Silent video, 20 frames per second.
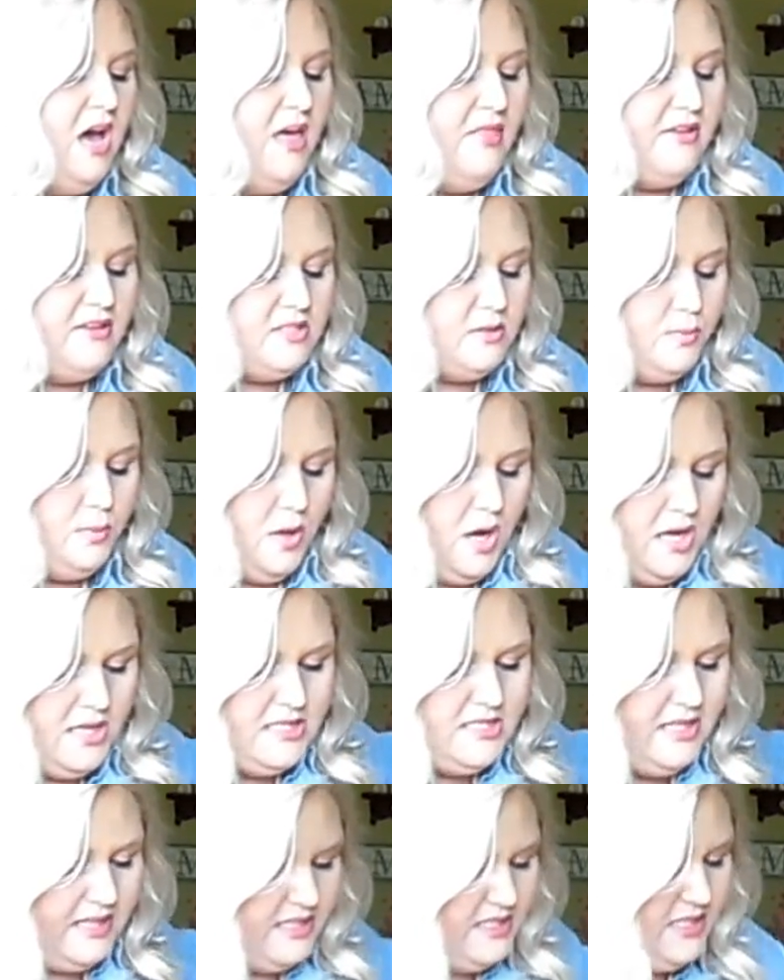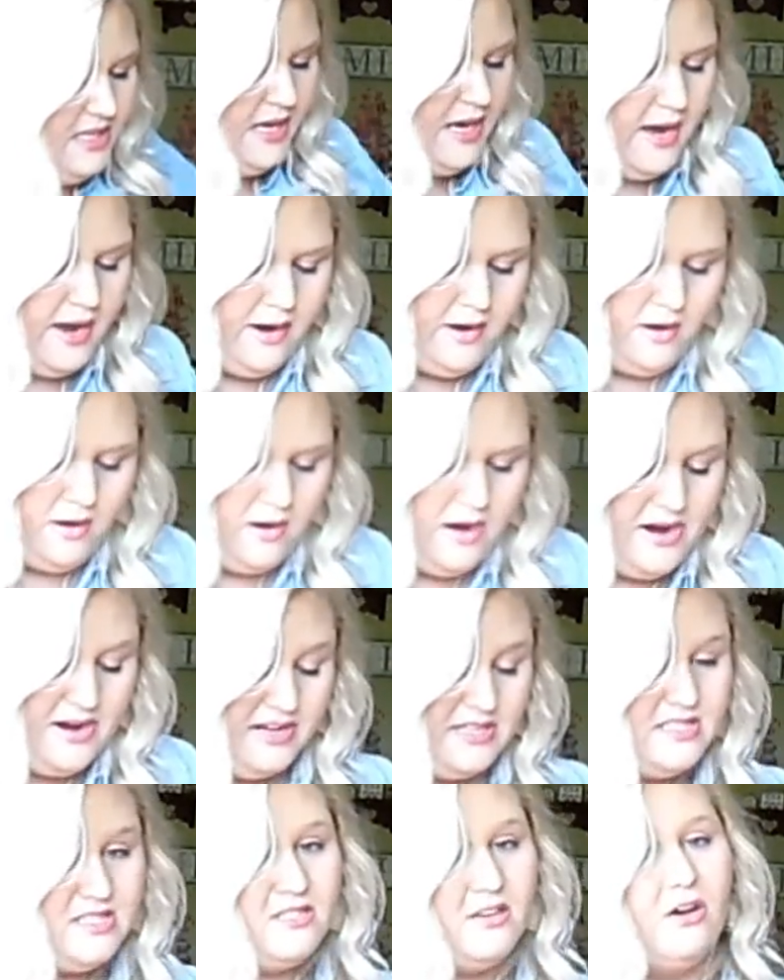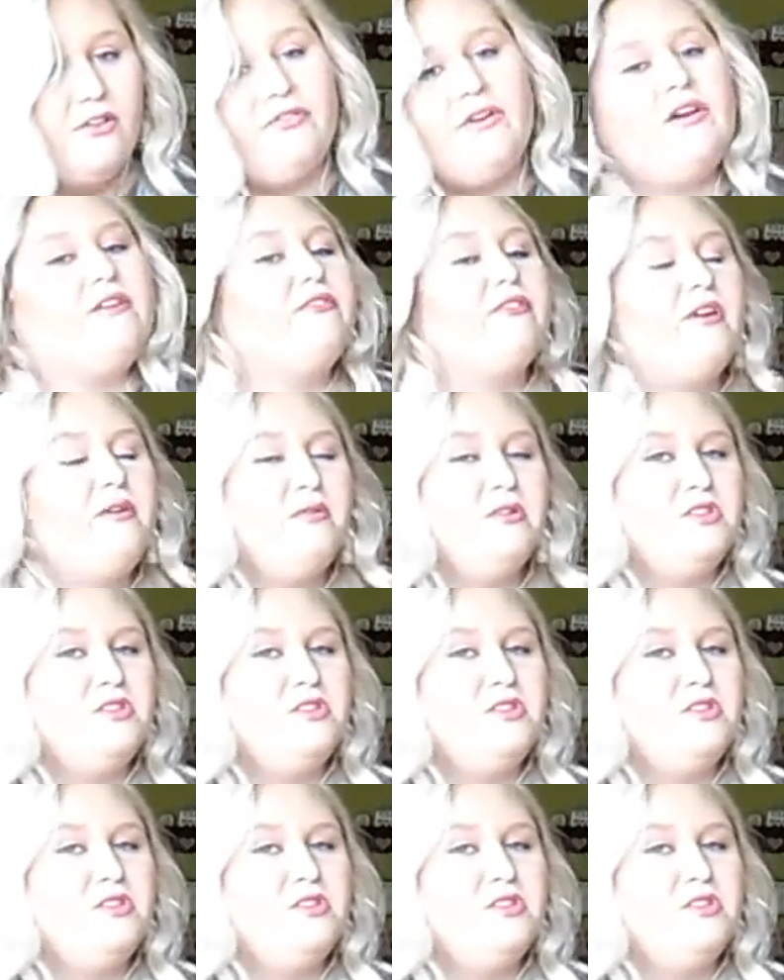this Blonde Sexy Hair, and it's sulfate free,